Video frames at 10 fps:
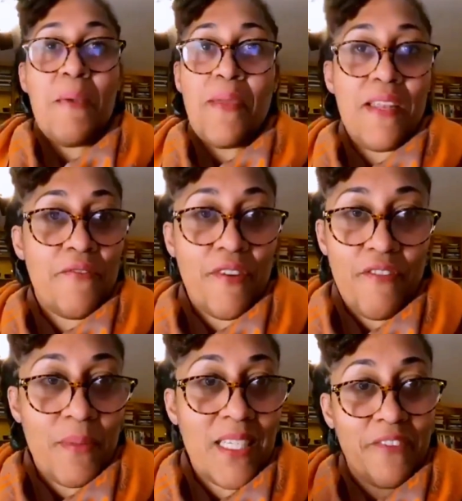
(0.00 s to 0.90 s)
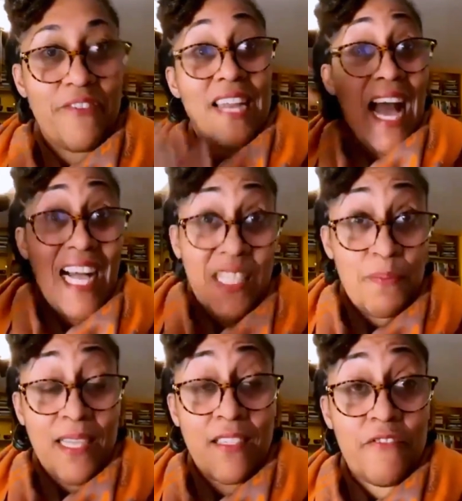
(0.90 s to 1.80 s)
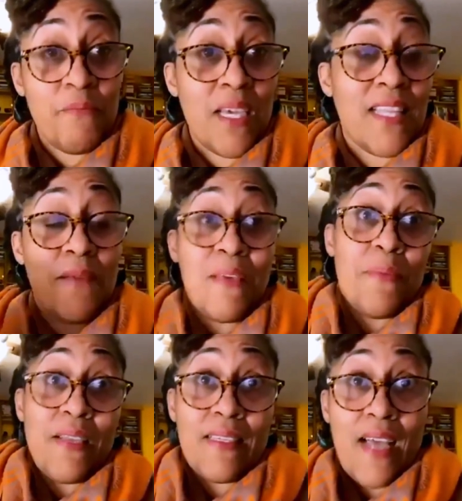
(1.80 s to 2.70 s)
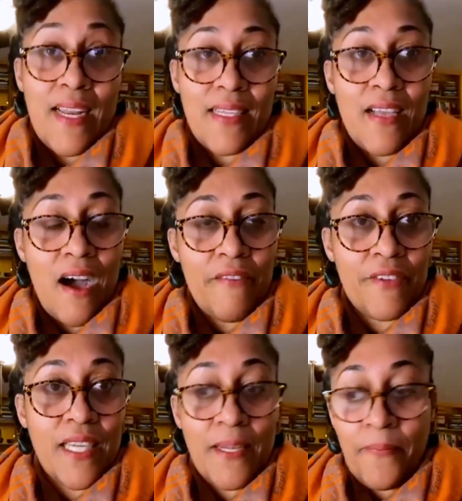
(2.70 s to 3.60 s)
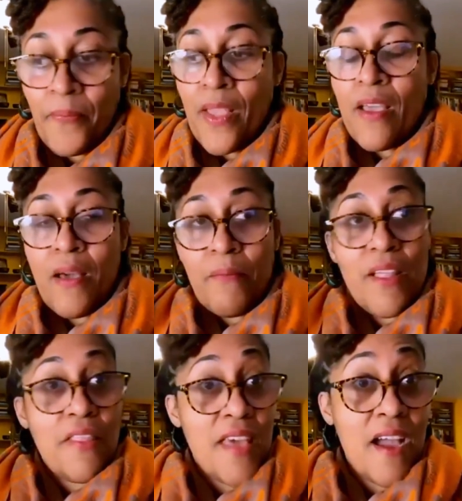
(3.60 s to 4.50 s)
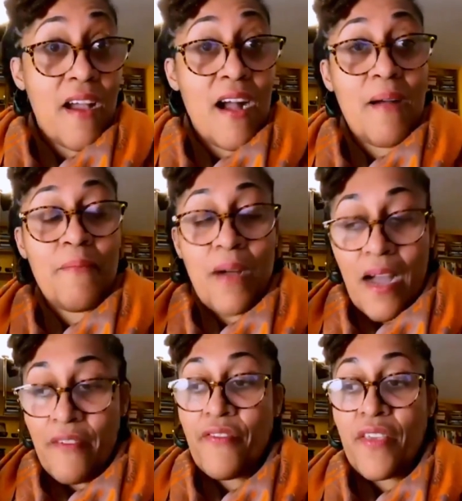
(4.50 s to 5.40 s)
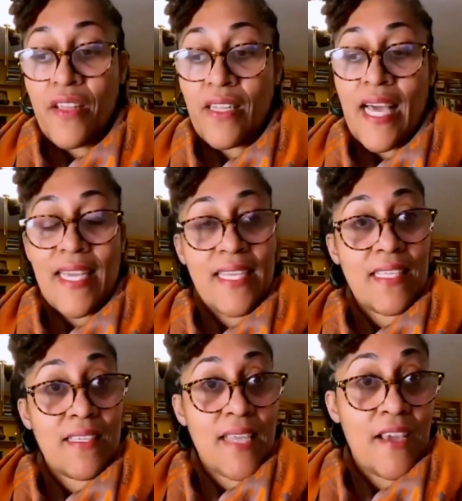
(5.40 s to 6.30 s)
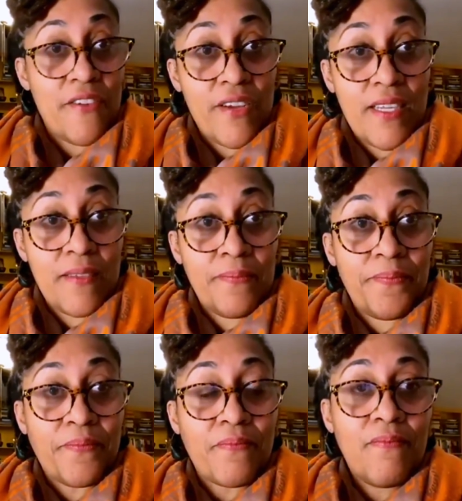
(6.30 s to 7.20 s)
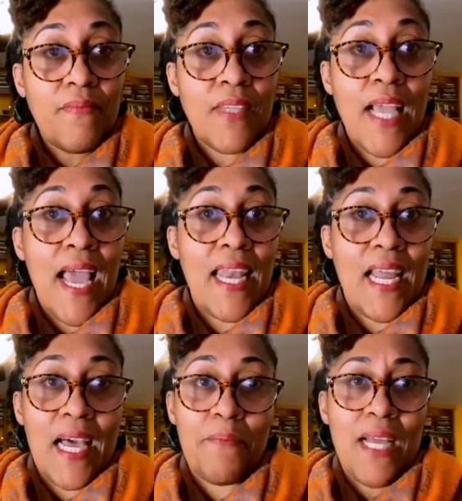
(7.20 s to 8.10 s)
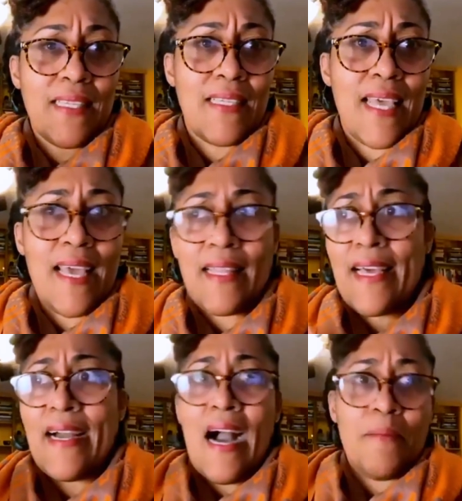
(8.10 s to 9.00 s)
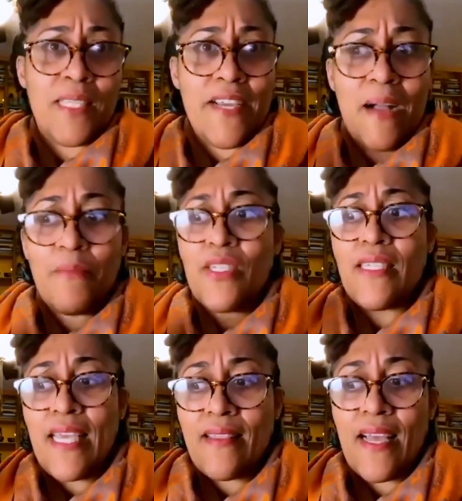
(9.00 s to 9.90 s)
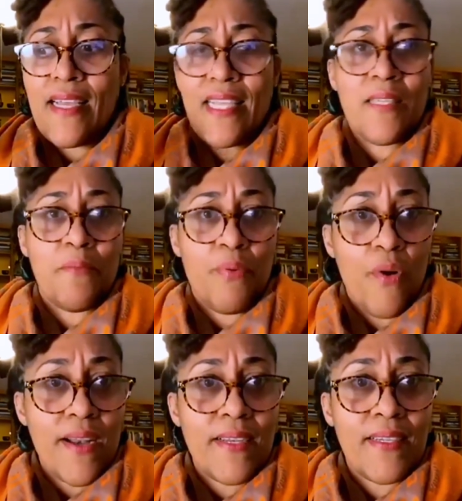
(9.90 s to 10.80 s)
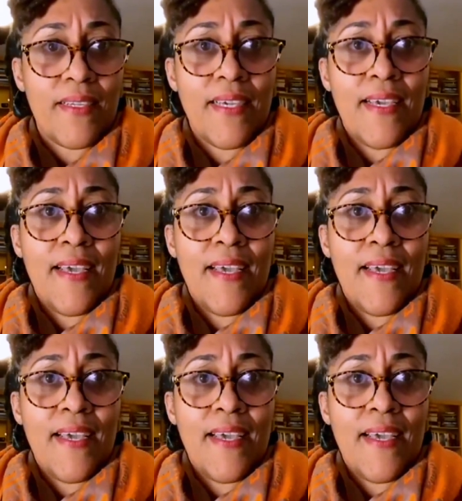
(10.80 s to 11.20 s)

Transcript: may be different from a different aspect of me that maybe is not as confident. But there, I feel like it's sacred. And I'm not saying like I'm sick. I'm just saying that it's important.